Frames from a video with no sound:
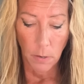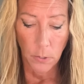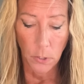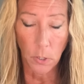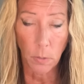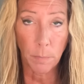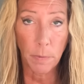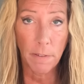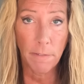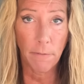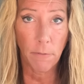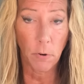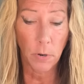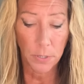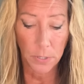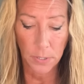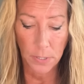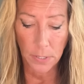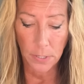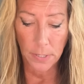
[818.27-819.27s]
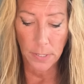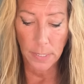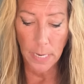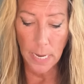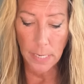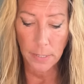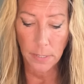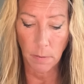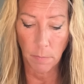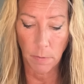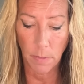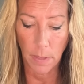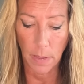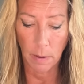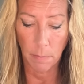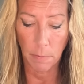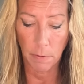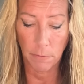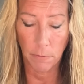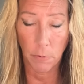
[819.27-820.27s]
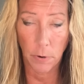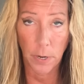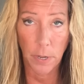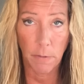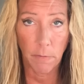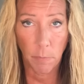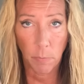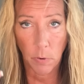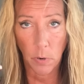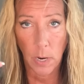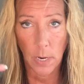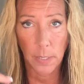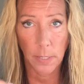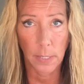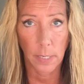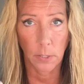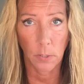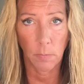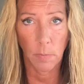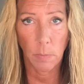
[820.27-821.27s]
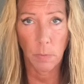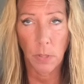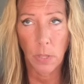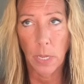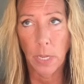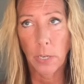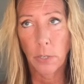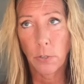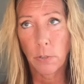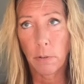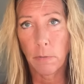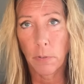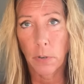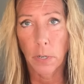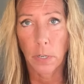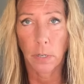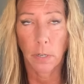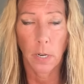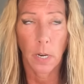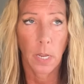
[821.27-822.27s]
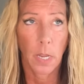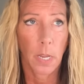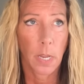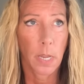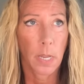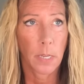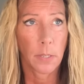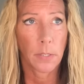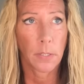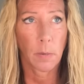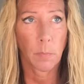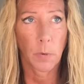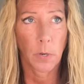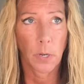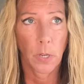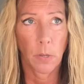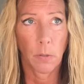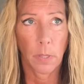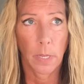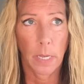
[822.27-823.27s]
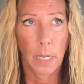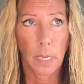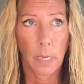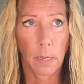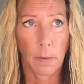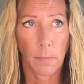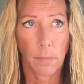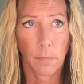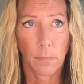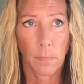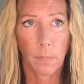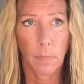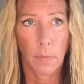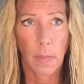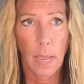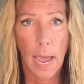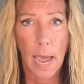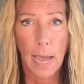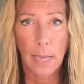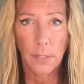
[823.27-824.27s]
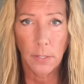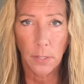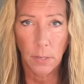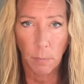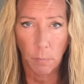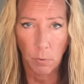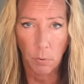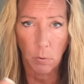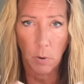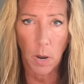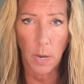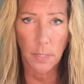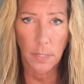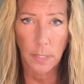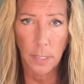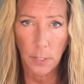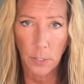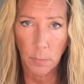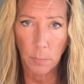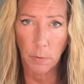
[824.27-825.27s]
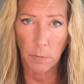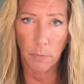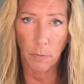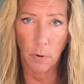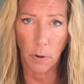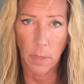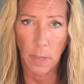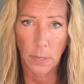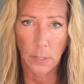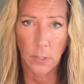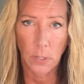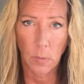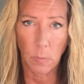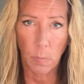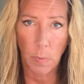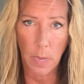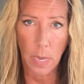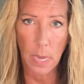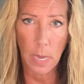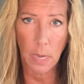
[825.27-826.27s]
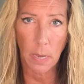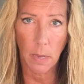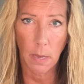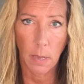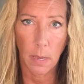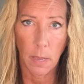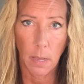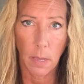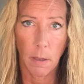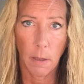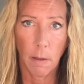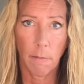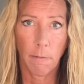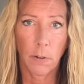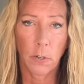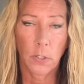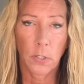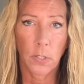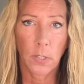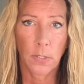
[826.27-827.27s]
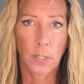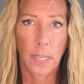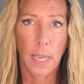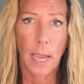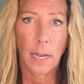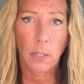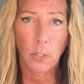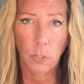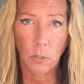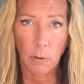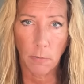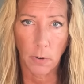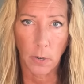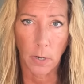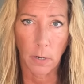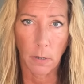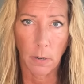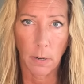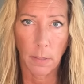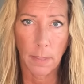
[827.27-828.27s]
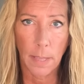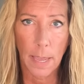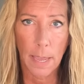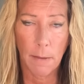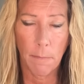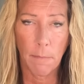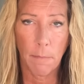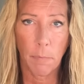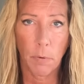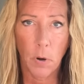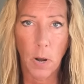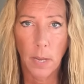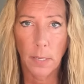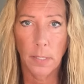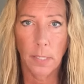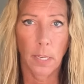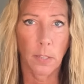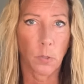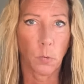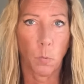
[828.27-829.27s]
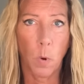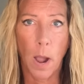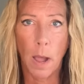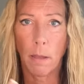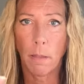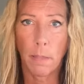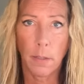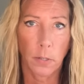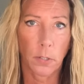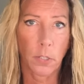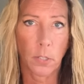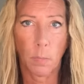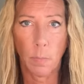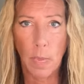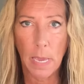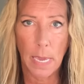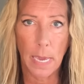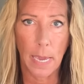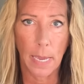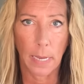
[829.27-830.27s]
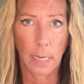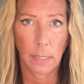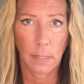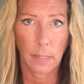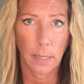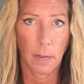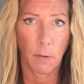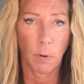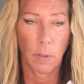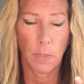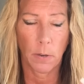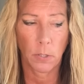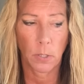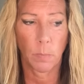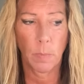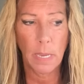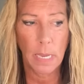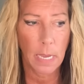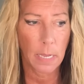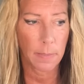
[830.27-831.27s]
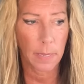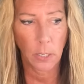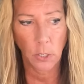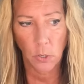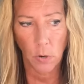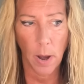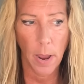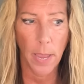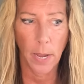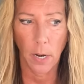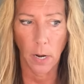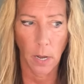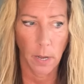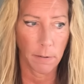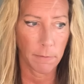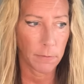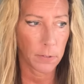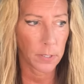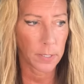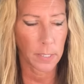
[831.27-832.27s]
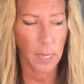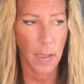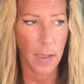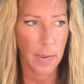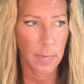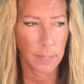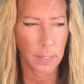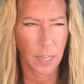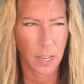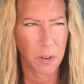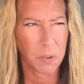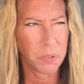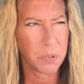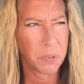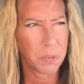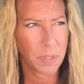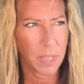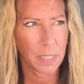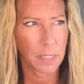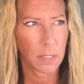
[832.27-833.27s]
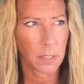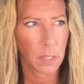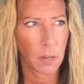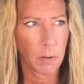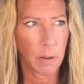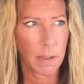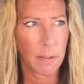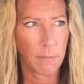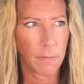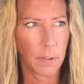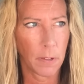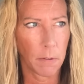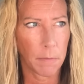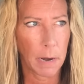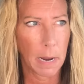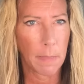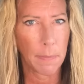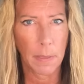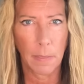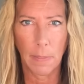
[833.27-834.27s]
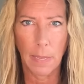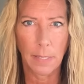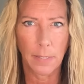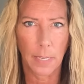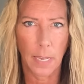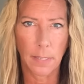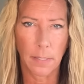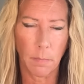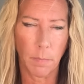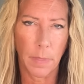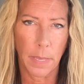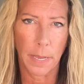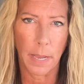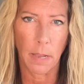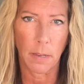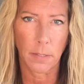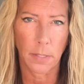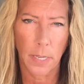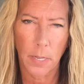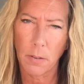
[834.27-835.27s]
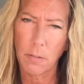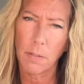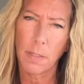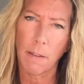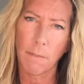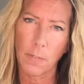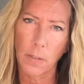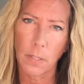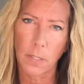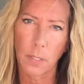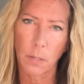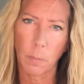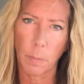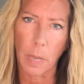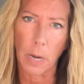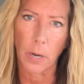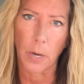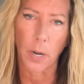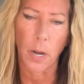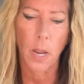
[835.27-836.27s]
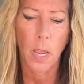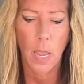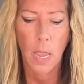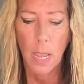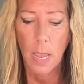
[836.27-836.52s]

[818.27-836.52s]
Don't be forced to say something before you've processed. Remember, the introvert is someone who has to process before they speak, versus the extrovert, they process while they're speaking. It's like when they're speaking, they try it on for size and go, ooh, that doesn't quite feel right. And then they say something else like, oh, that feels a little better.